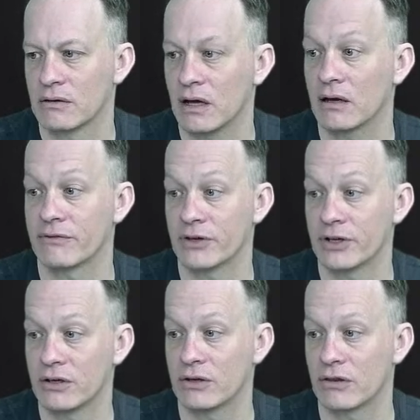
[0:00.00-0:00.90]
Ah, very
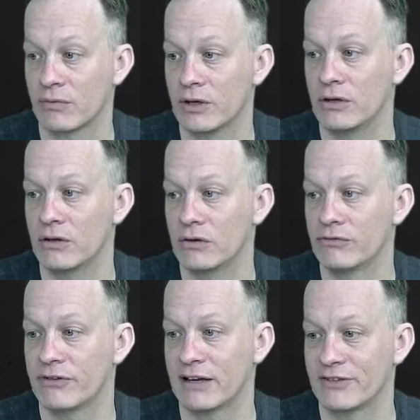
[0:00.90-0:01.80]
good. 3 new,
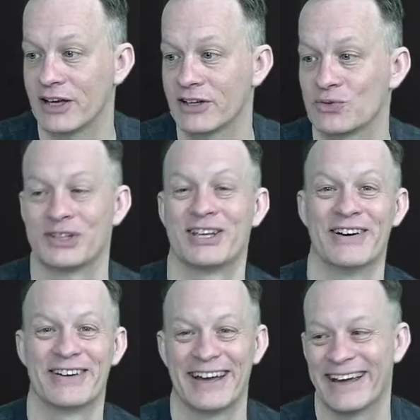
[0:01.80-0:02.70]
5 guest ones.
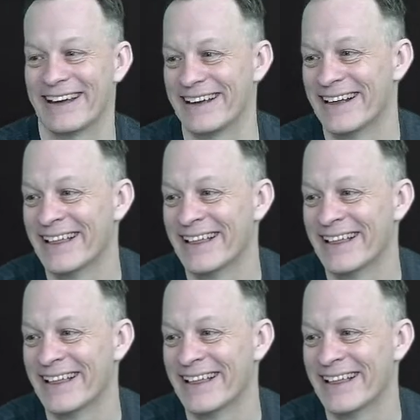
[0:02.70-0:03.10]
Okay.